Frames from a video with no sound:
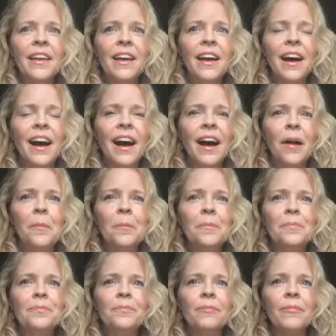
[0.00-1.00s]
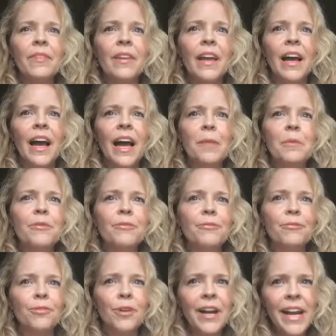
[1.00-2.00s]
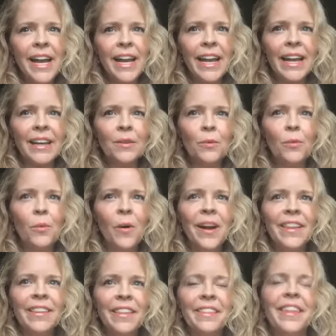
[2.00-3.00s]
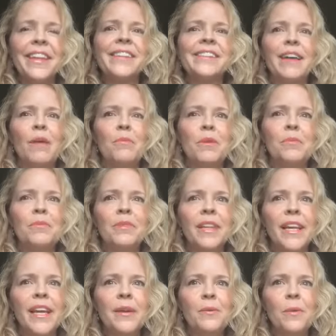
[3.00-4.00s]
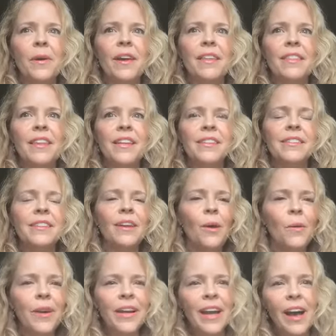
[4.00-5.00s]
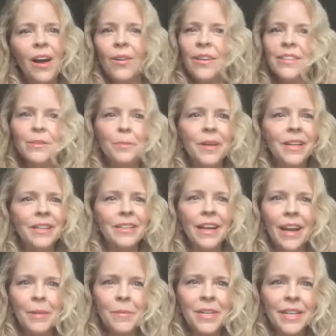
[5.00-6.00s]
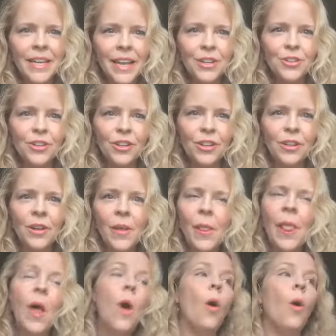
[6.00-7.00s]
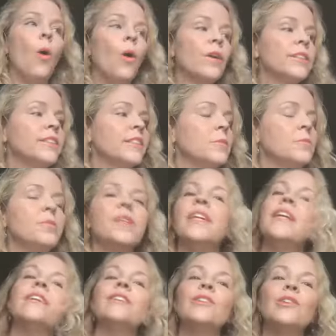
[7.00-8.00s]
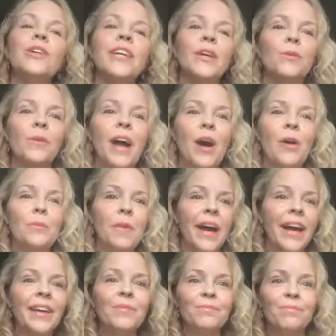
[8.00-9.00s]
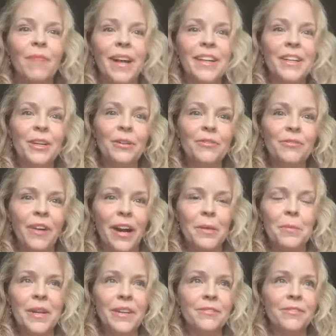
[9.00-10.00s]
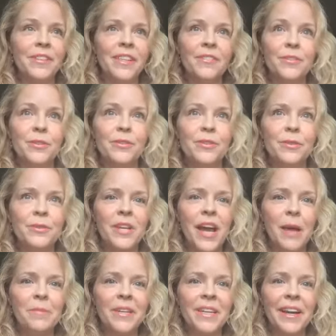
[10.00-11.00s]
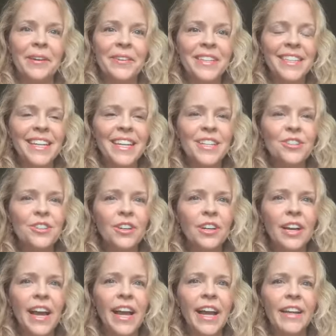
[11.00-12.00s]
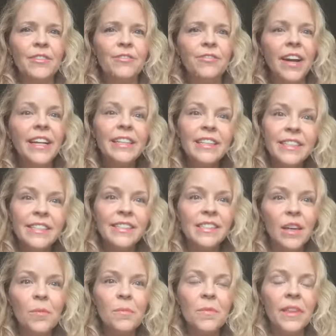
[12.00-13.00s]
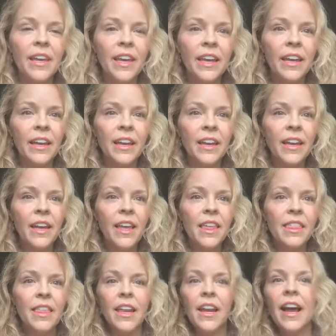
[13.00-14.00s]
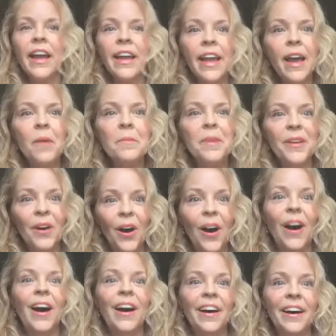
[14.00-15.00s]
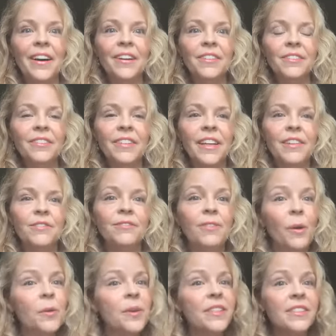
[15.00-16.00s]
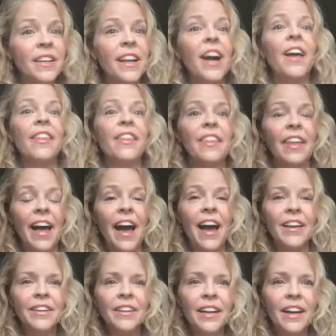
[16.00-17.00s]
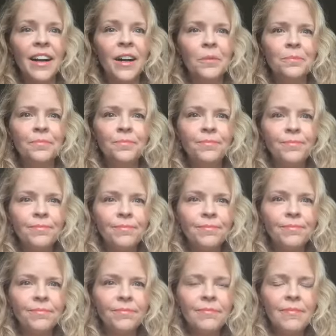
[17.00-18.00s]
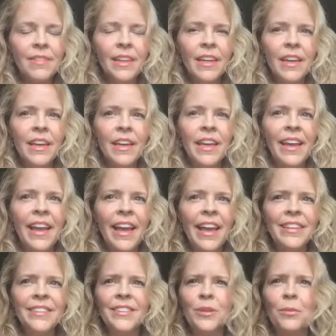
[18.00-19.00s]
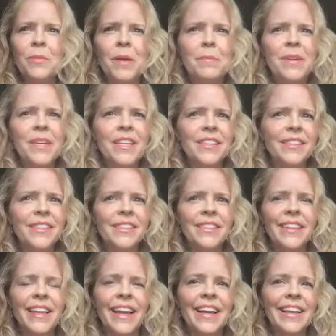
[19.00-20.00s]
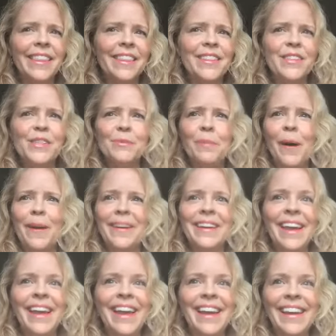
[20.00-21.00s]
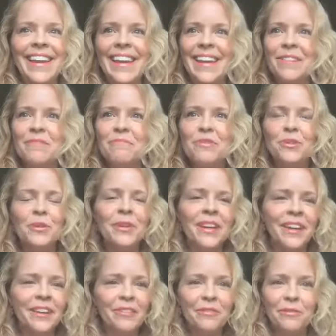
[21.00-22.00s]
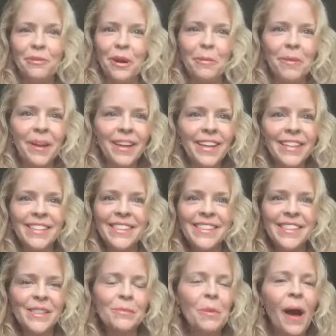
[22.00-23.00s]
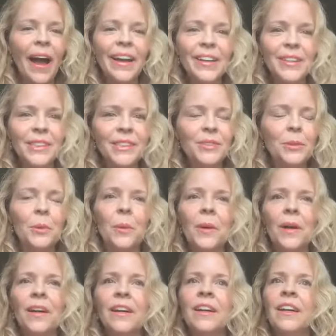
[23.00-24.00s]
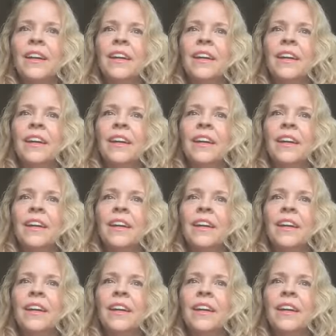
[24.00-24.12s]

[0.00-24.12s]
um, I'm afraid, one of the things I've been playing with is going out and spending time in nature or simply looking around my, my near environment if, if there's no time to get out into nature and finding something that I am in awe of and focusing on that. Um, so maybe it's like the spontaneity and beauty of one of my kids' smiles or